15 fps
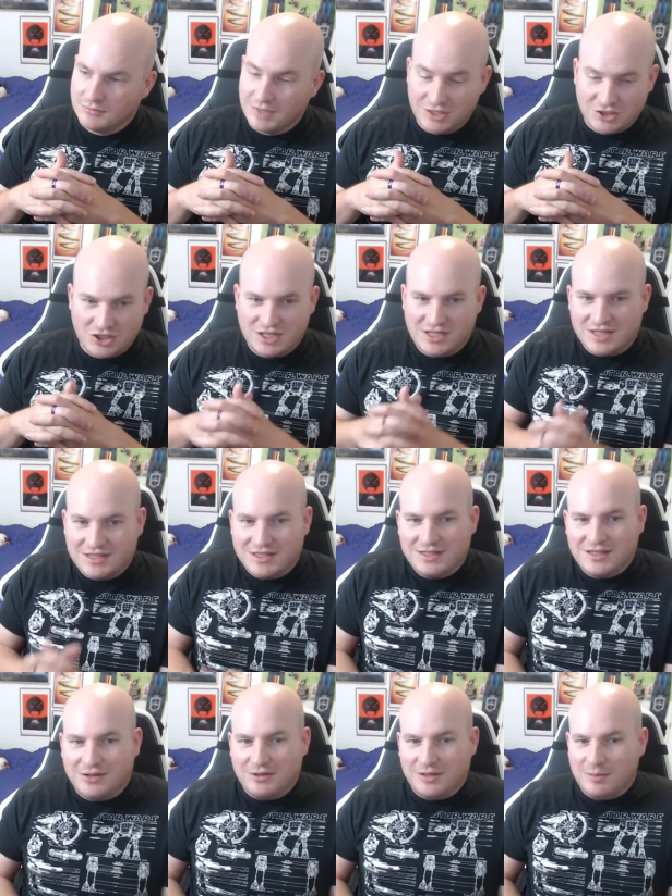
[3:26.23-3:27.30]
and she doesn't
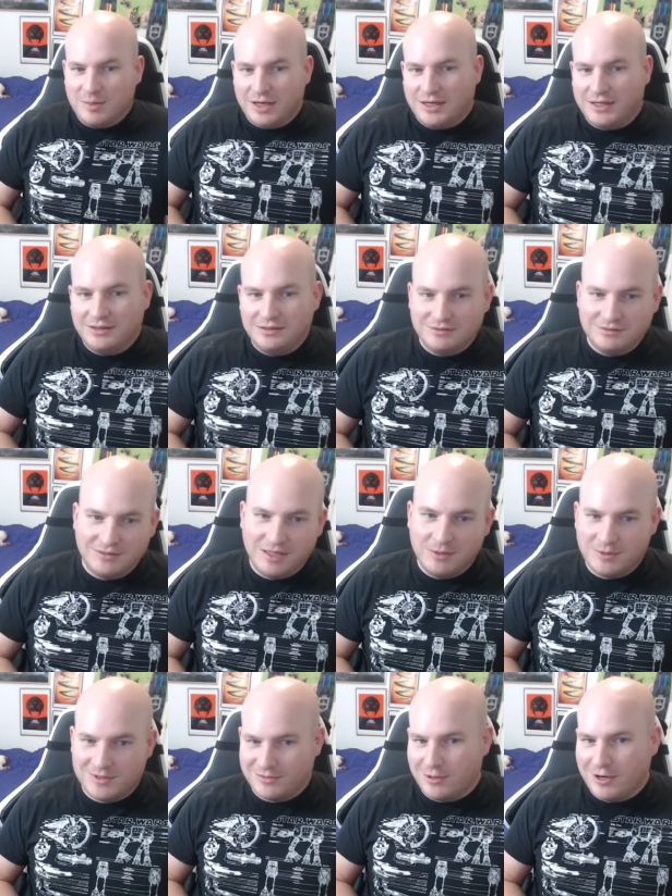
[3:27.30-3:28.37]
tell anybody. It
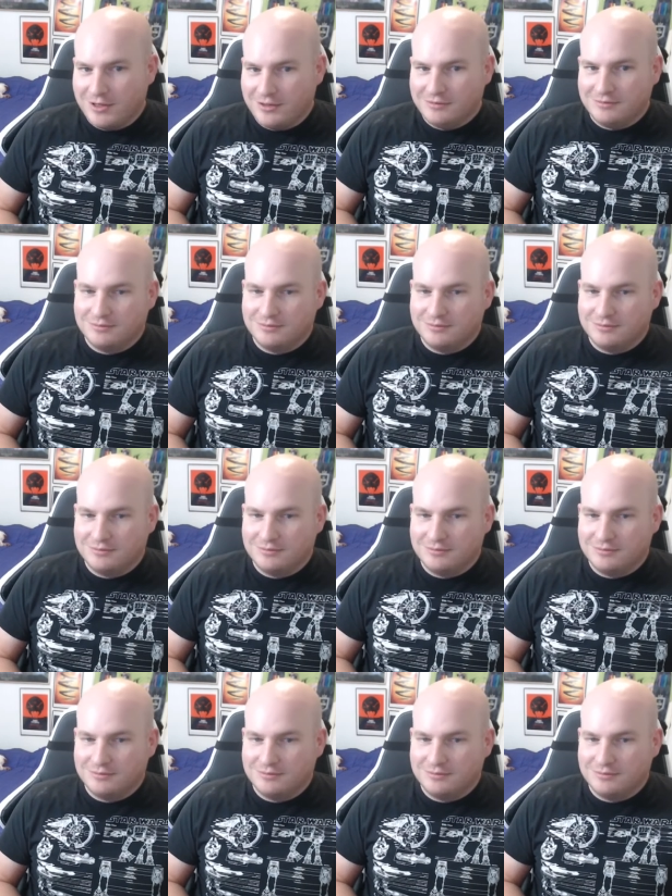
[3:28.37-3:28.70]
was right.